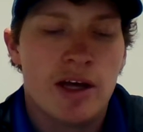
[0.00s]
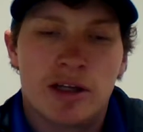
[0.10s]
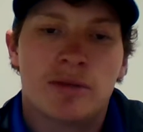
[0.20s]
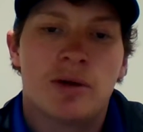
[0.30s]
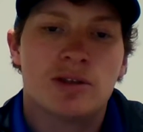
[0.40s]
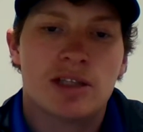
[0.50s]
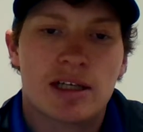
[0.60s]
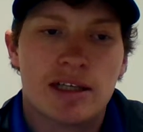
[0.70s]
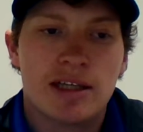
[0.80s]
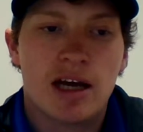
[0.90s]
you're most
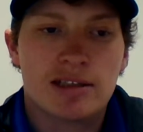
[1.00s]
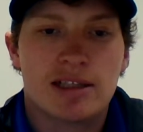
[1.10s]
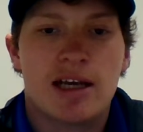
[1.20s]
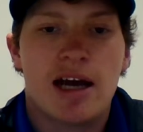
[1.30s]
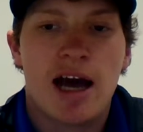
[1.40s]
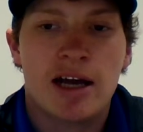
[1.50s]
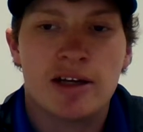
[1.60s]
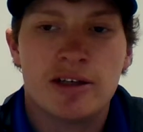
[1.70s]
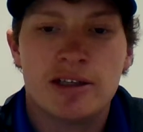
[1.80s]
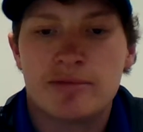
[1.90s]
likely not to get
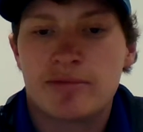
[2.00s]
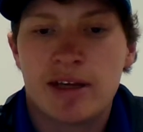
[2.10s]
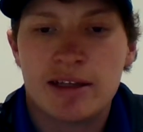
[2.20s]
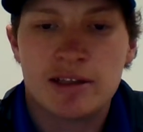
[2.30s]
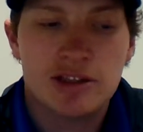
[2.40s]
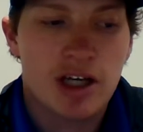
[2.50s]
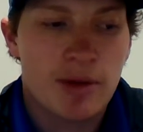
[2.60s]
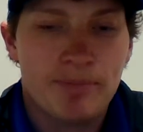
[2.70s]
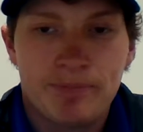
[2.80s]
hired and get the job.